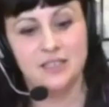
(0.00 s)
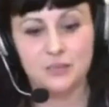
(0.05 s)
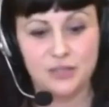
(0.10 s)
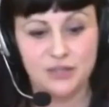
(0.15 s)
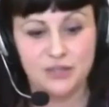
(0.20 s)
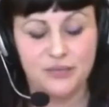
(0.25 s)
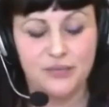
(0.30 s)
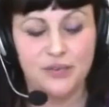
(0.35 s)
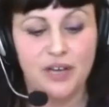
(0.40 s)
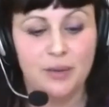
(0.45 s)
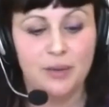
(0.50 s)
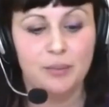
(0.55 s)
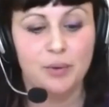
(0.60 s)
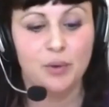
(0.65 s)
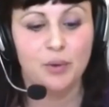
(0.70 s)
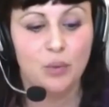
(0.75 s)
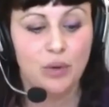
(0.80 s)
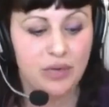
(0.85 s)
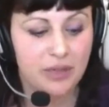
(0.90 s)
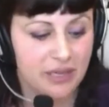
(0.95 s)
is really fun.
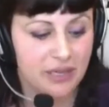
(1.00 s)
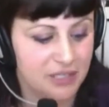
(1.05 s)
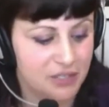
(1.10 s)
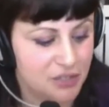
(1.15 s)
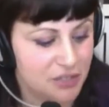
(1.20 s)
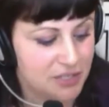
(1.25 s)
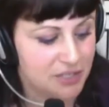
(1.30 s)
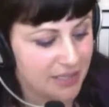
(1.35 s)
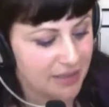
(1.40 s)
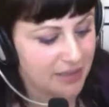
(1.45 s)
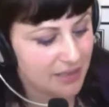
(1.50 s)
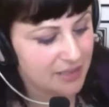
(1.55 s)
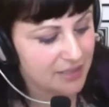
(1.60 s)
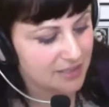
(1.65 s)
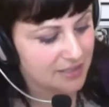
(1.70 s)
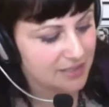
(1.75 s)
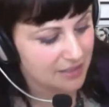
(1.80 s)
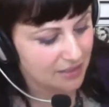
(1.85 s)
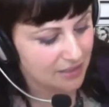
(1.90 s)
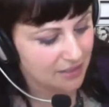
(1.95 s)
But one of the interesting
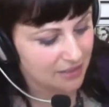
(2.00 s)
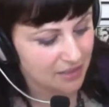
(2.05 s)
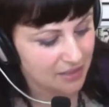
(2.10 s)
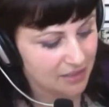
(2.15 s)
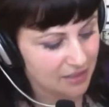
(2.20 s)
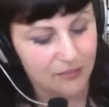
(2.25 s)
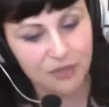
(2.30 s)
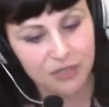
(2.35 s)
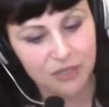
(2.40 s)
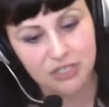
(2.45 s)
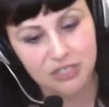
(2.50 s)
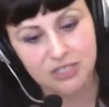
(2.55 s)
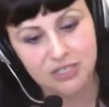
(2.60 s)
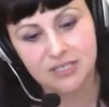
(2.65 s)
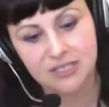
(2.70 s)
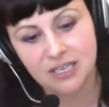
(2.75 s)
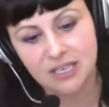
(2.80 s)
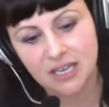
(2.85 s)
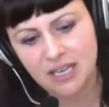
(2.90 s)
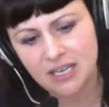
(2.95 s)
things that uh,
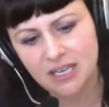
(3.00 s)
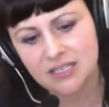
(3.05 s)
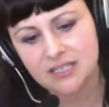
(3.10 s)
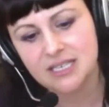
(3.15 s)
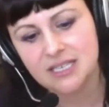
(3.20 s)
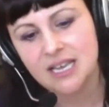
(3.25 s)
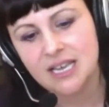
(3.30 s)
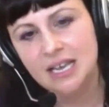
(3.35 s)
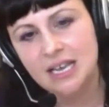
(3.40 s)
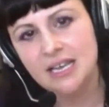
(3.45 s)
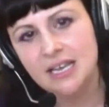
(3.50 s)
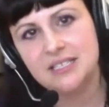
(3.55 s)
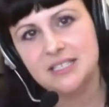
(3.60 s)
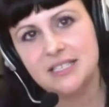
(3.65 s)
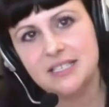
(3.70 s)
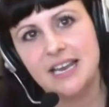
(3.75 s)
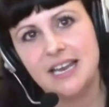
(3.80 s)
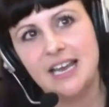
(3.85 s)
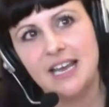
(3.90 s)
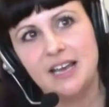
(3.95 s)
Convergence does is
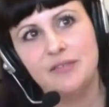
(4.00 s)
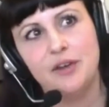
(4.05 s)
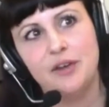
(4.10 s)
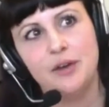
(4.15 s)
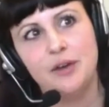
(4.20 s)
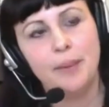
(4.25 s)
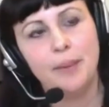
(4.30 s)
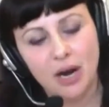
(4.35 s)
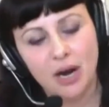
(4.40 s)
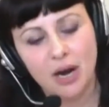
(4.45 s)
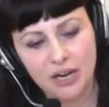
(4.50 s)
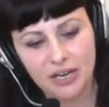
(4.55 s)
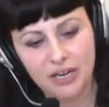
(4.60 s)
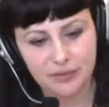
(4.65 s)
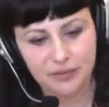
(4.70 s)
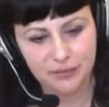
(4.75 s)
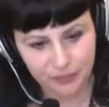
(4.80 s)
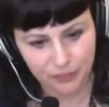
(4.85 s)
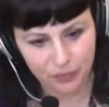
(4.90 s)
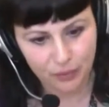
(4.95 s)
they have a
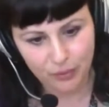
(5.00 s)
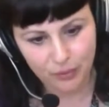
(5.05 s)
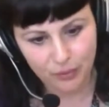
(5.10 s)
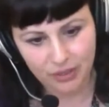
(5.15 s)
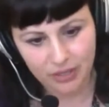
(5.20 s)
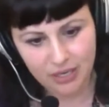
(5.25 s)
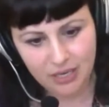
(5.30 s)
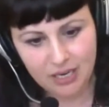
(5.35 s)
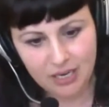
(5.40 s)
party floor.